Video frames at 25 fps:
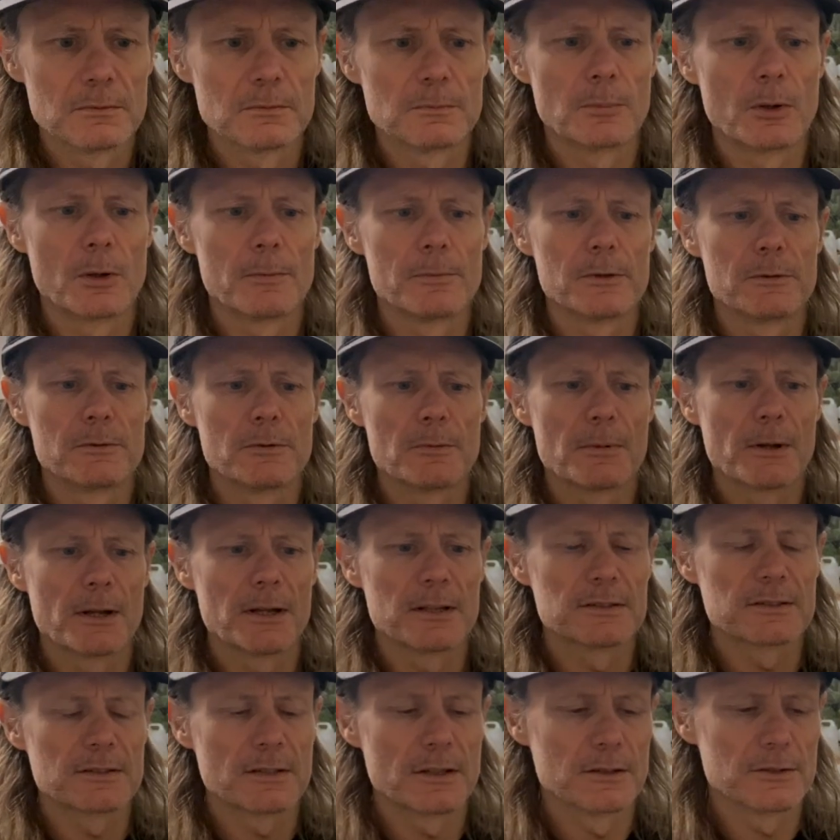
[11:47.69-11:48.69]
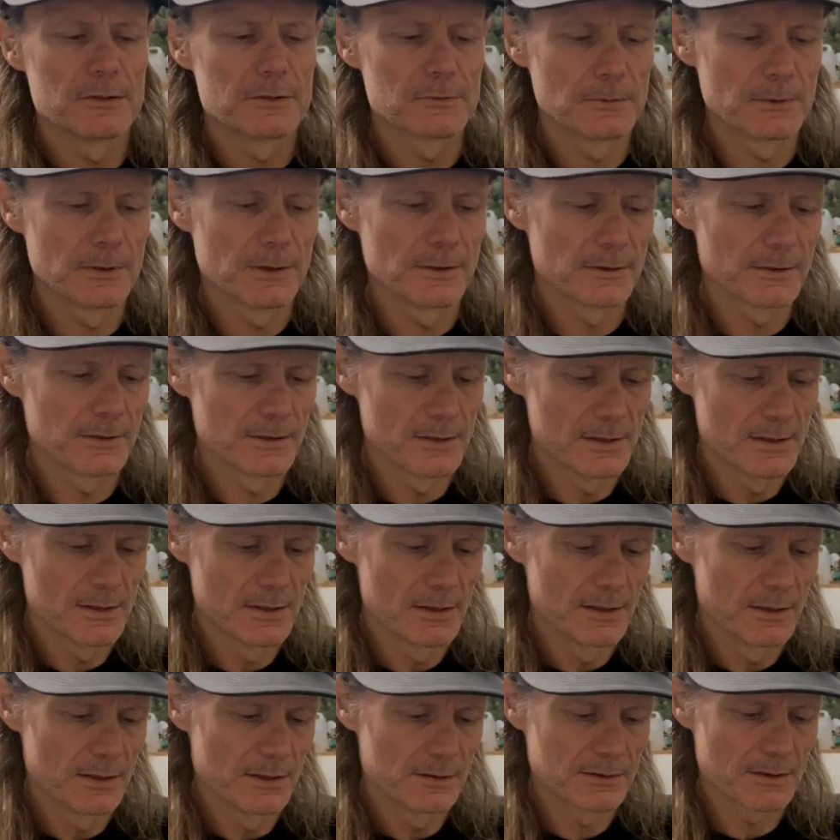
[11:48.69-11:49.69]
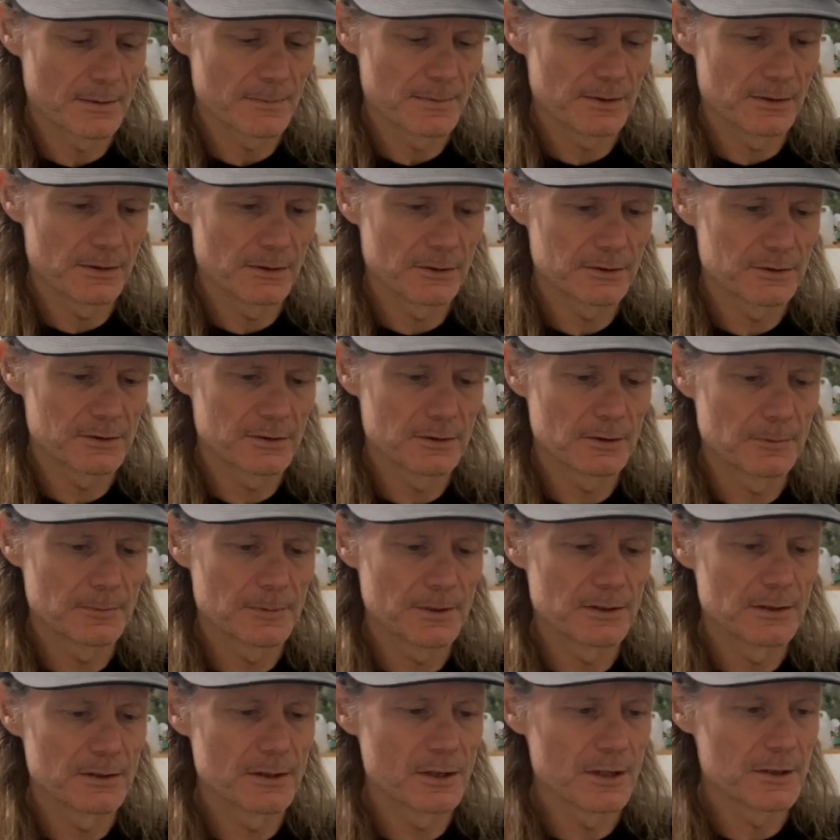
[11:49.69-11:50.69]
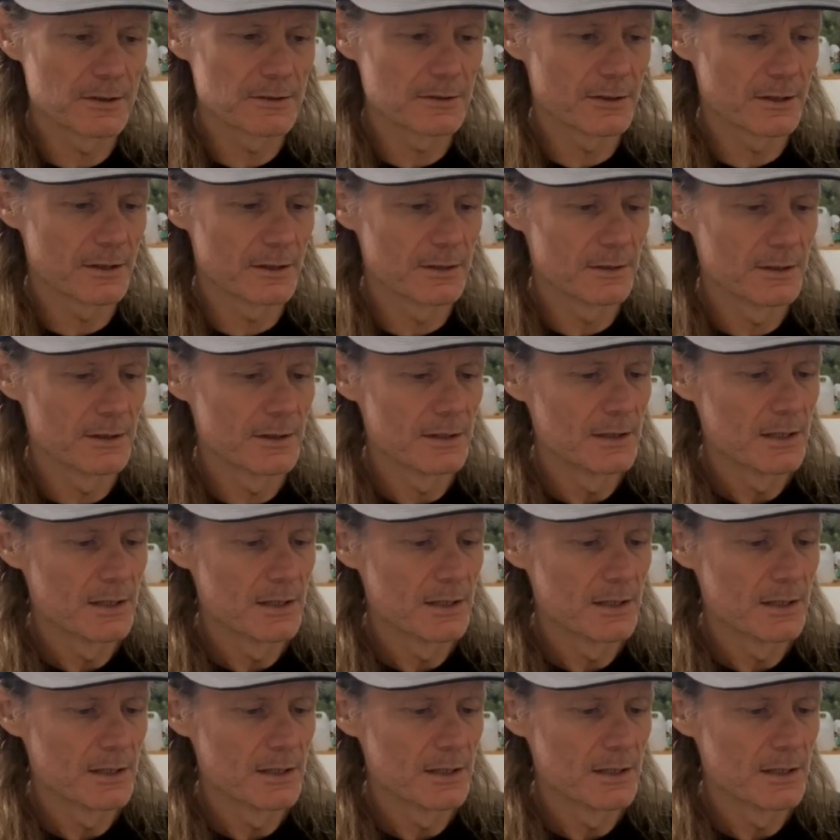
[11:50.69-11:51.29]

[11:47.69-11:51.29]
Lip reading: Probably replace those with something that looks a little bit nicer.